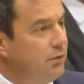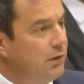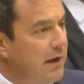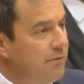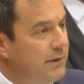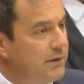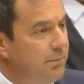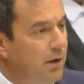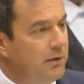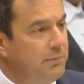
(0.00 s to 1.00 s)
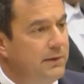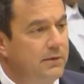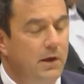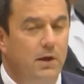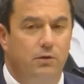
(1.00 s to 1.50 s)
through government
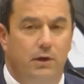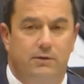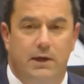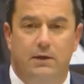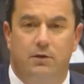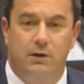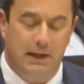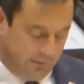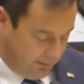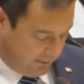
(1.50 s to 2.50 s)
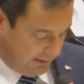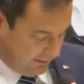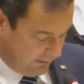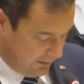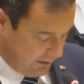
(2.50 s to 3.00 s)
departments to our state-owned entities,